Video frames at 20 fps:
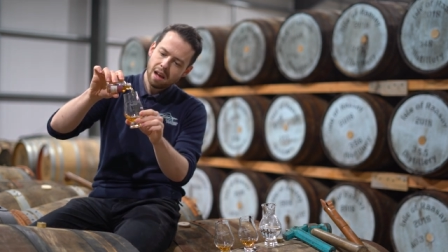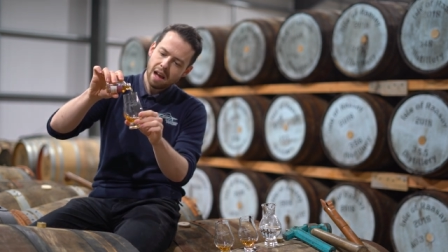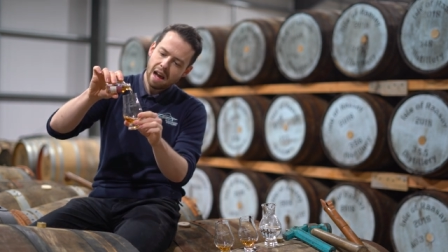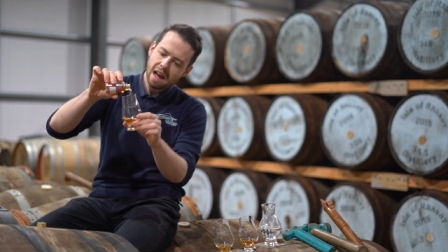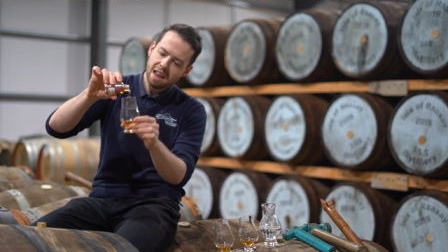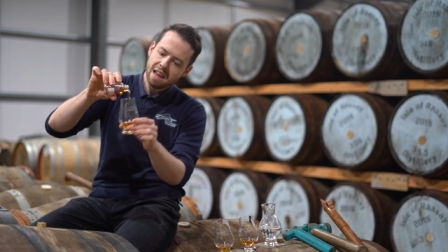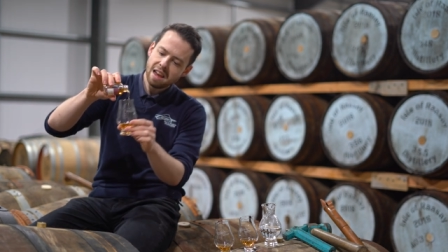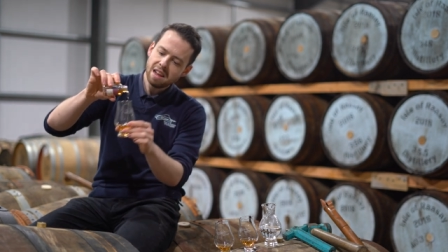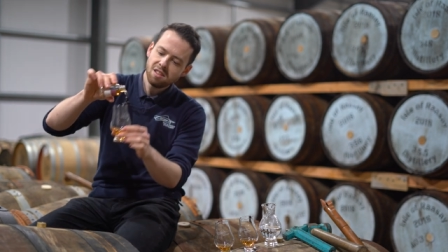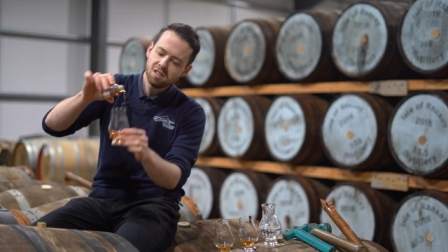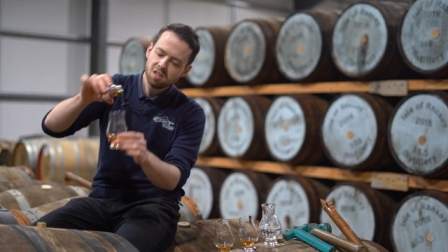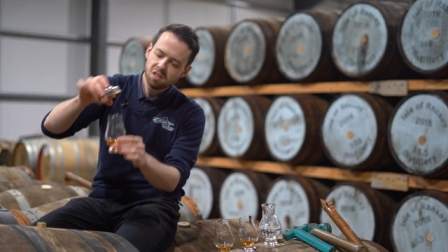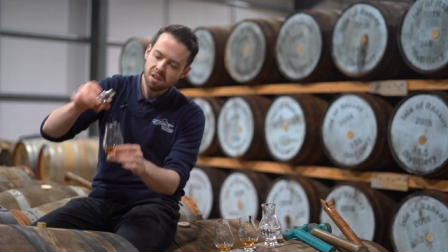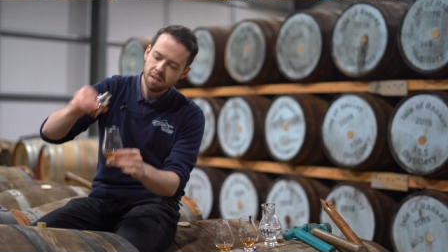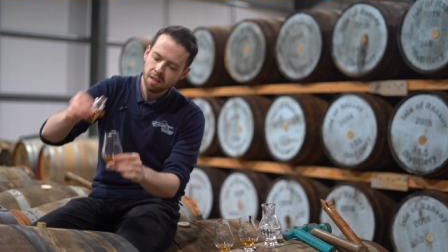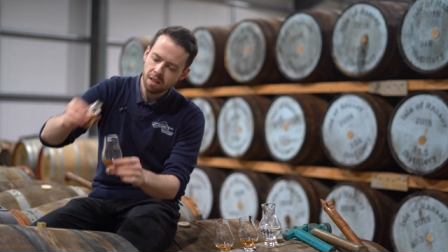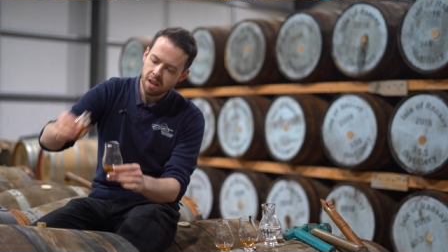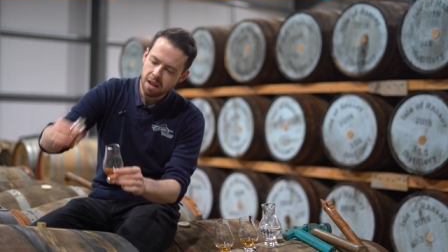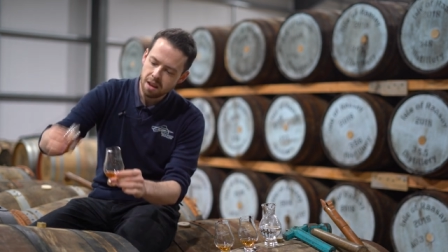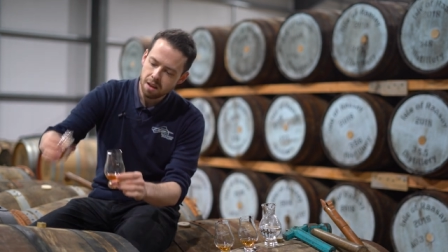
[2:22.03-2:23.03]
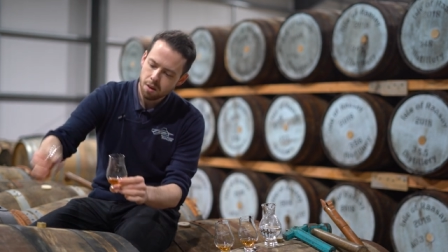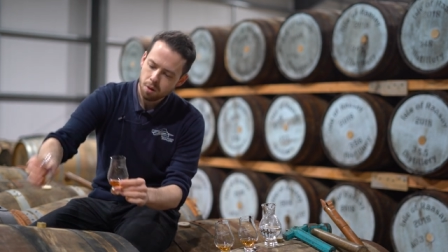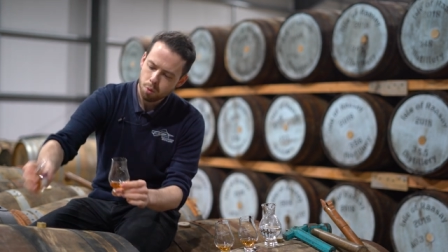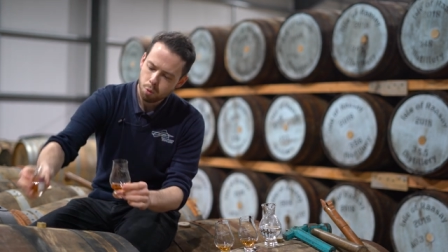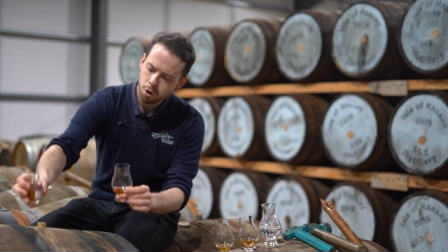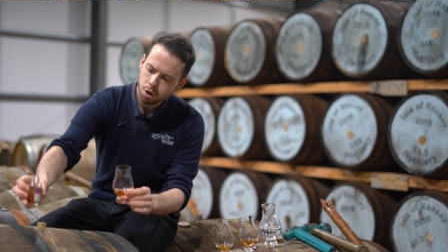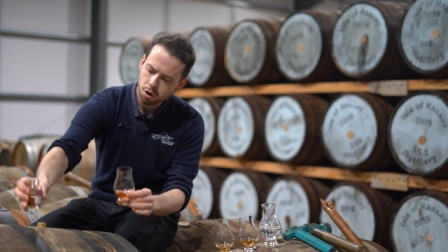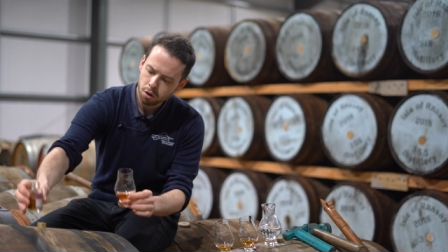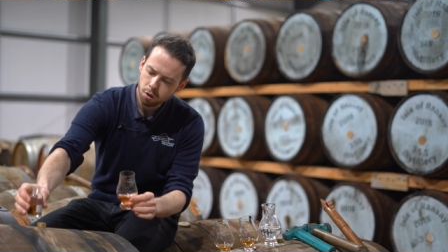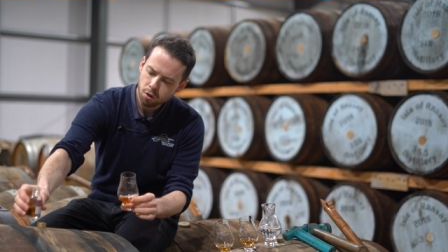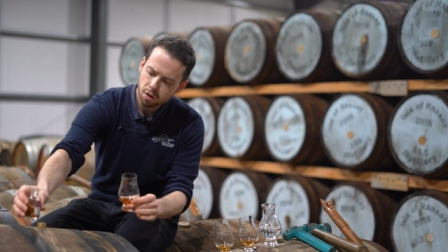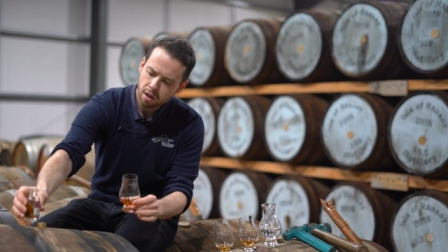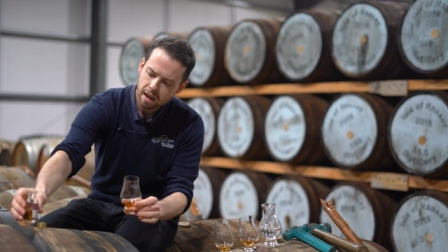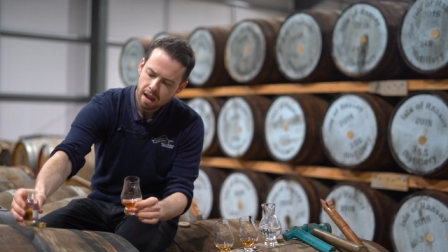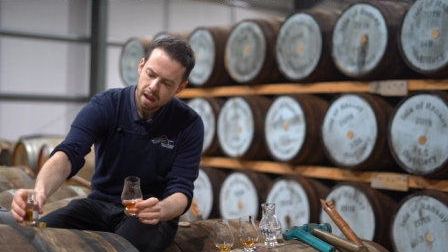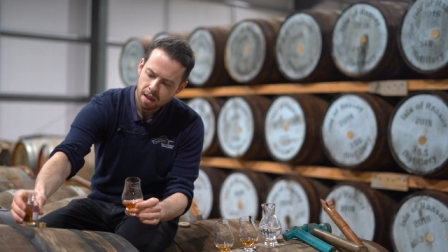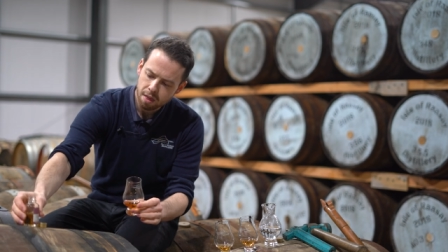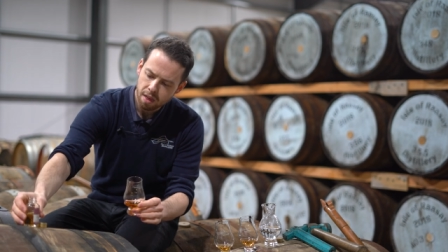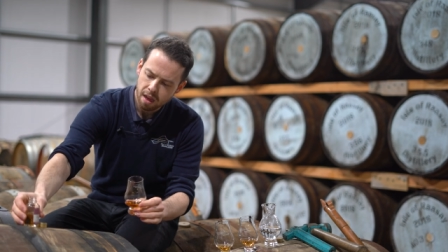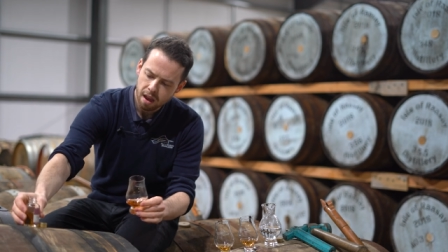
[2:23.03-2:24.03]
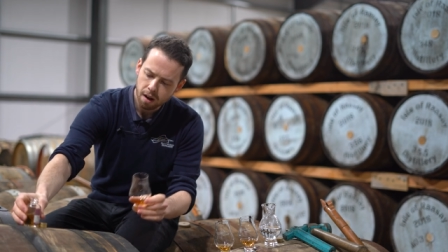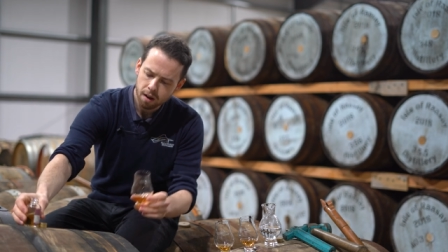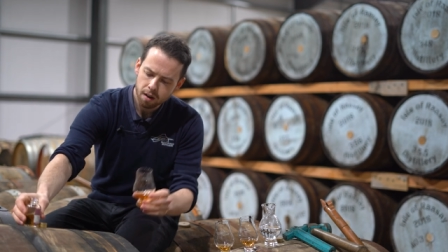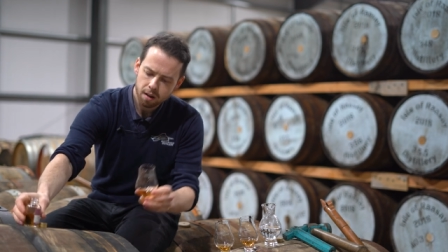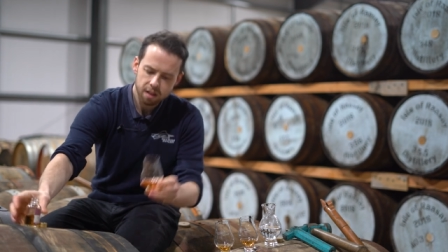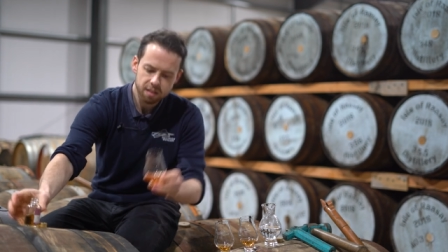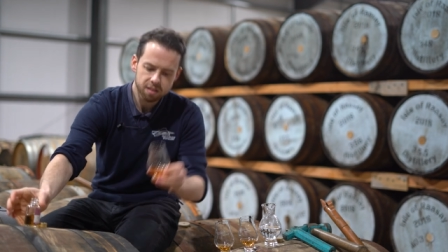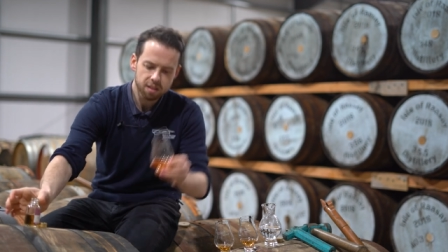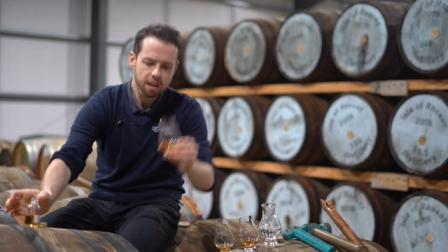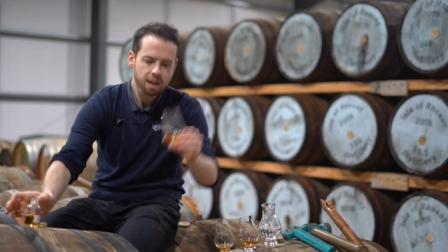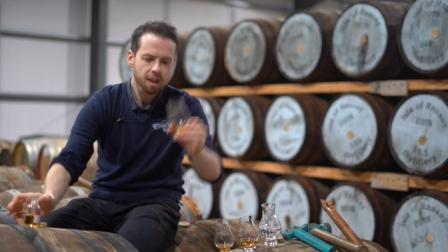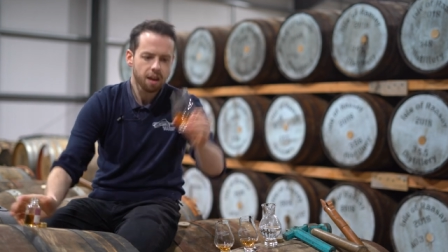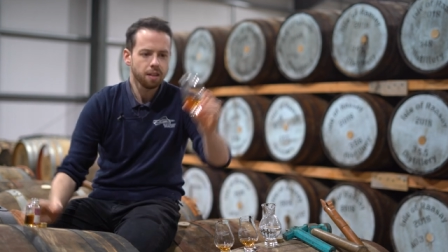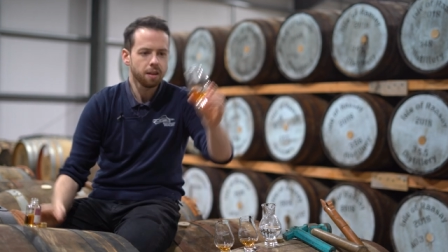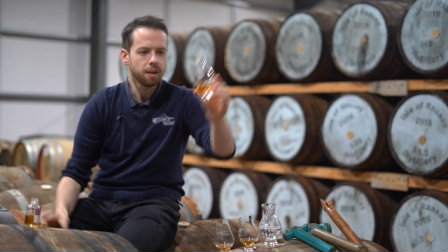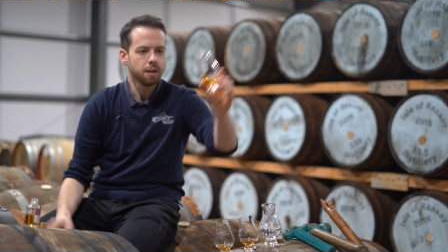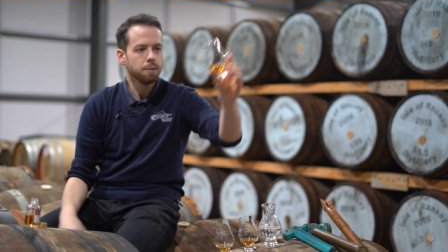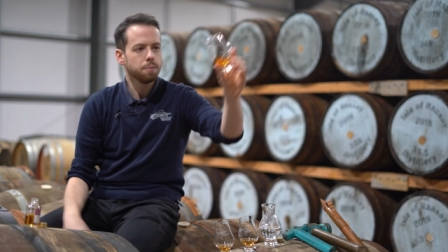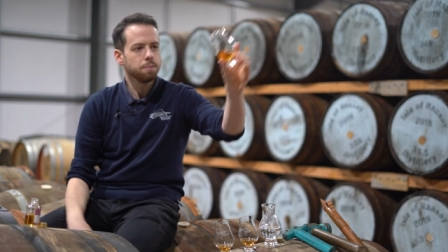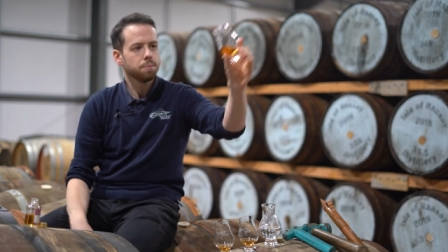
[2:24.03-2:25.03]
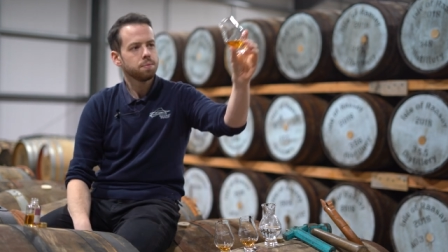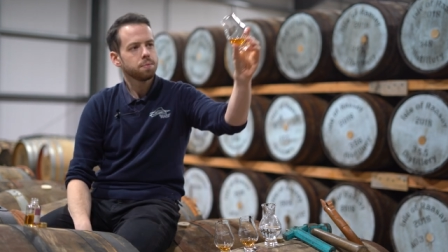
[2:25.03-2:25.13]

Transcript: and instantly what you're looking at there is the color.